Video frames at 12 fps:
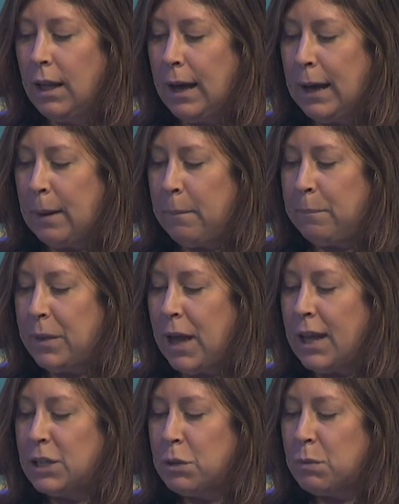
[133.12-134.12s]

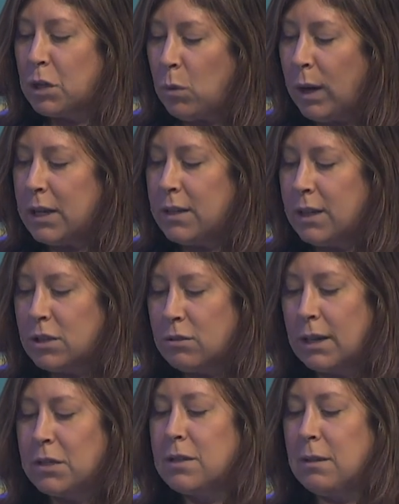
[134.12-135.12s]
and to require that
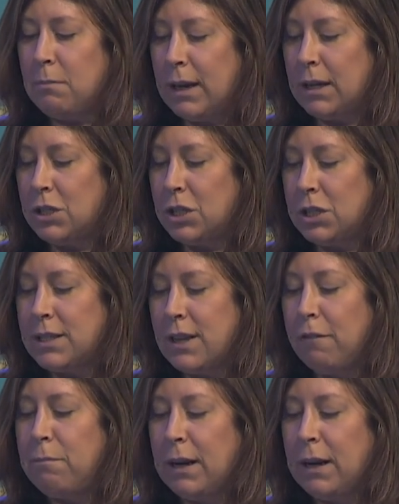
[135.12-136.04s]
directors and managers of